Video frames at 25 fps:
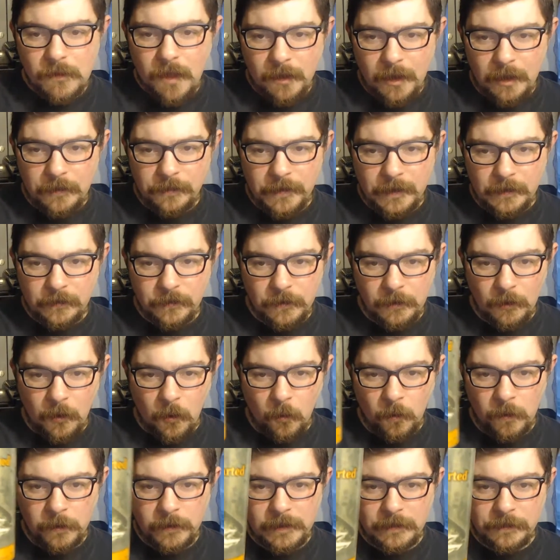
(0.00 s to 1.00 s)
I think the
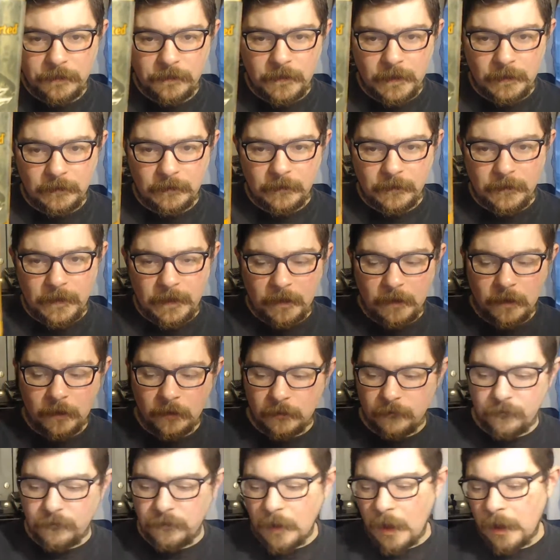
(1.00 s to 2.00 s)
only thing that they
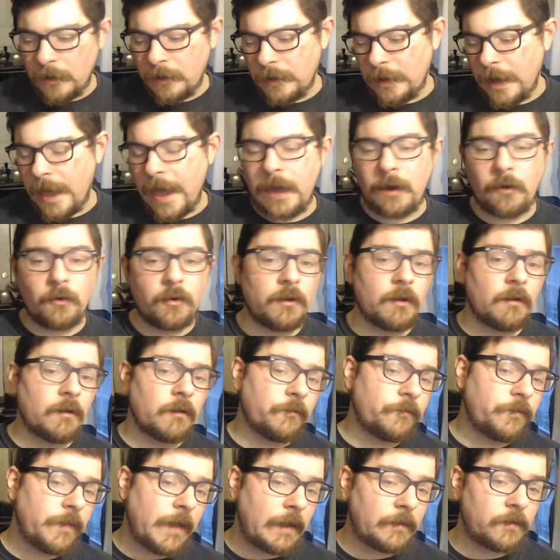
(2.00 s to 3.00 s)
could have done, and I don't
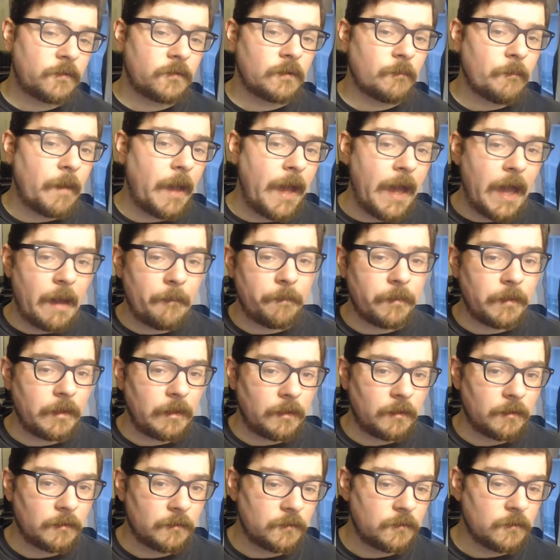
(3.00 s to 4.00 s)
know if that's some
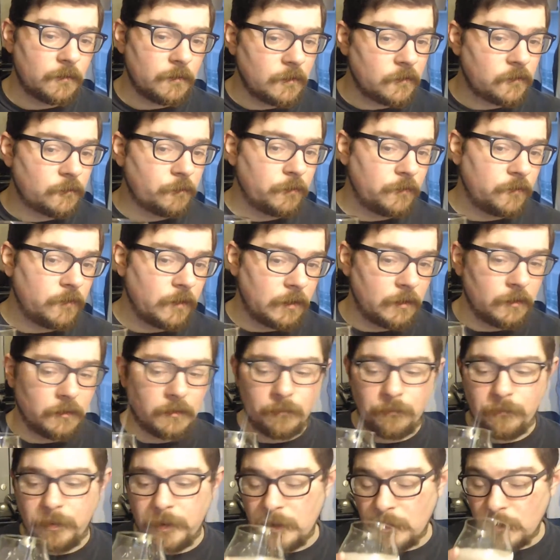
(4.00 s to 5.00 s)
hopping to this
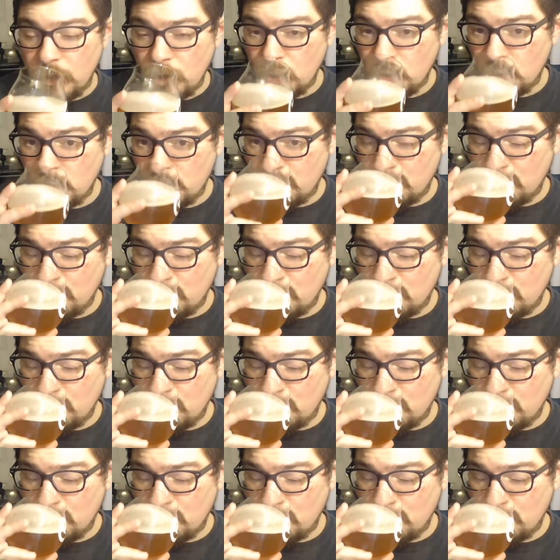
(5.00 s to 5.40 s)
particular beer.